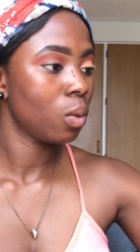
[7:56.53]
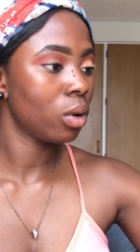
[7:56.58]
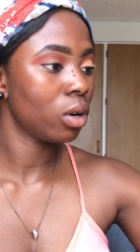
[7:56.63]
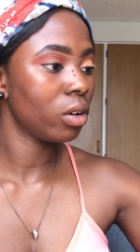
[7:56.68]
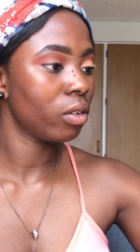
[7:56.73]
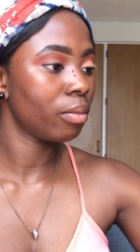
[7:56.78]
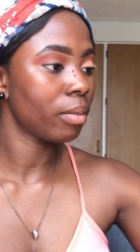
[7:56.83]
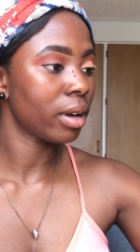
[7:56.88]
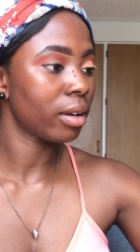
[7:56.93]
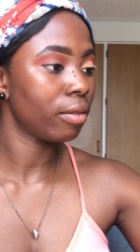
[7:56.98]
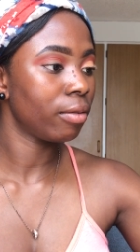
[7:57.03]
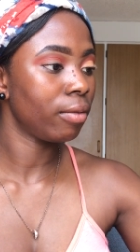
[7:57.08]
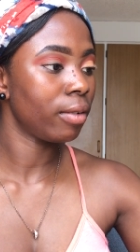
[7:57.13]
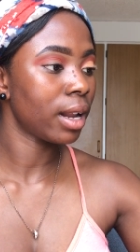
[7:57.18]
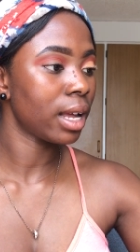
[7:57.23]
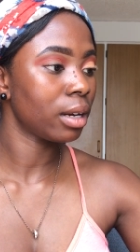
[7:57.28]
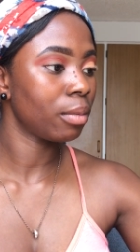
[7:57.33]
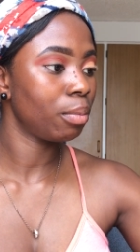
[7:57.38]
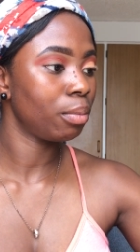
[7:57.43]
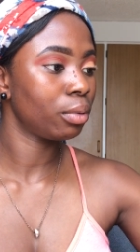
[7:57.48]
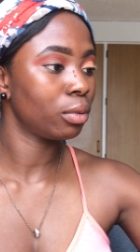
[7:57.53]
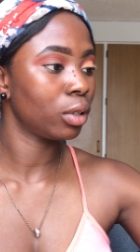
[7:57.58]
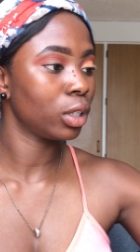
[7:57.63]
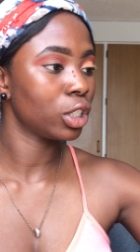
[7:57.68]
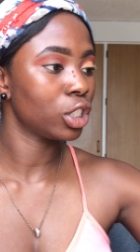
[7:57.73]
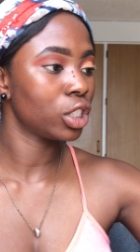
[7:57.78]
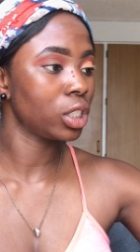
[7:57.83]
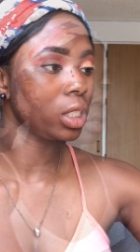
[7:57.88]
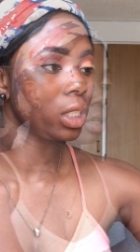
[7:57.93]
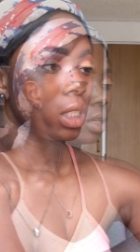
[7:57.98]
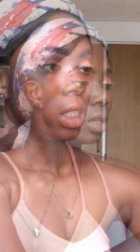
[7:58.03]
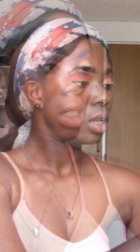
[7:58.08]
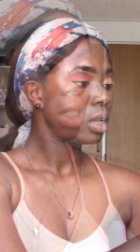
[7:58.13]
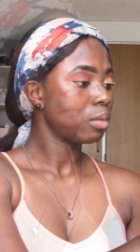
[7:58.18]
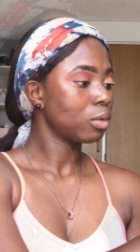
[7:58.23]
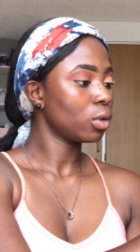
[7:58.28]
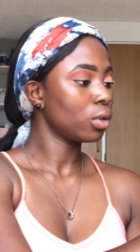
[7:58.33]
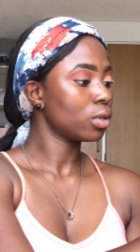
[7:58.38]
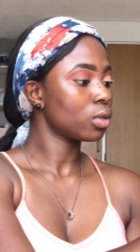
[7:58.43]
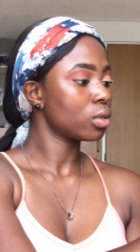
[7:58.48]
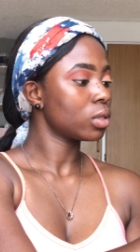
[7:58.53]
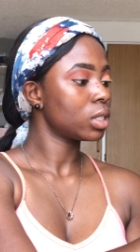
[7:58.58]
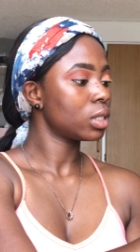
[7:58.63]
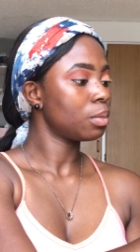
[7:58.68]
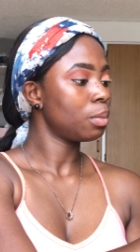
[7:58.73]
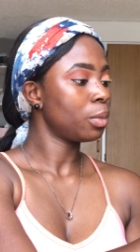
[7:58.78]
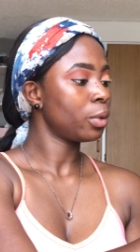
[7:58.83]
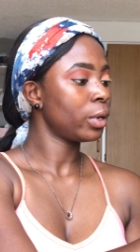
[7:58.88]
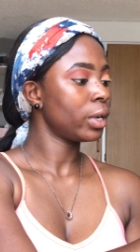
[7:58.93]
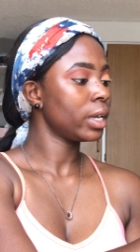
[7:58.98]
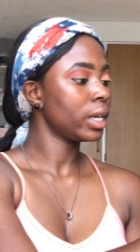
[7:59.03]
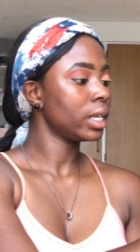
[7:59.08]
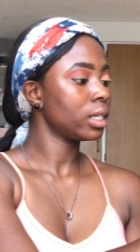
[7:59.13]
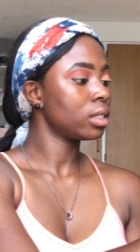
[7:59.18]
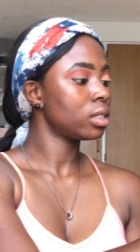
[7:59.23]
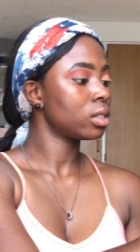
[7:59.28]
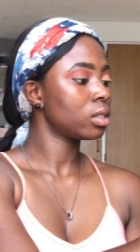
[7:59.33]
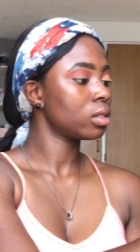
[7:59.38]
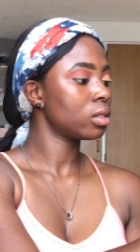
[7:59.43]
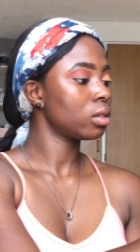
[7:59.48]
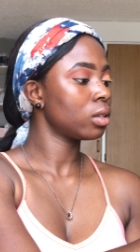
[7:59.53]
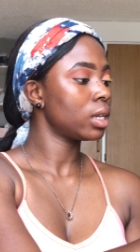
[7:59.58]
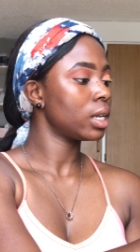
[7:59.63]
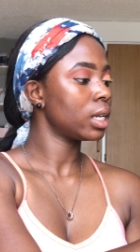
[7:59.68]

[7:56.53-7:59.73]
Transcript: one of my flat brushes. I'm going to spray it so